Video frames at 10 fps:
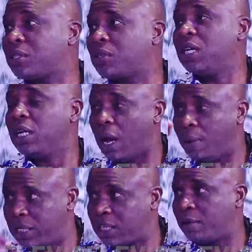So I
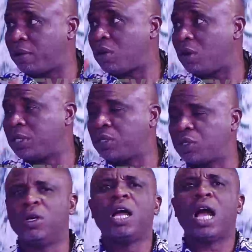mean the chairman of the committee.
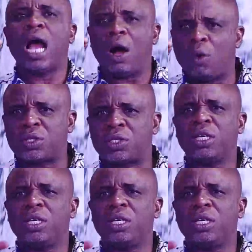So I was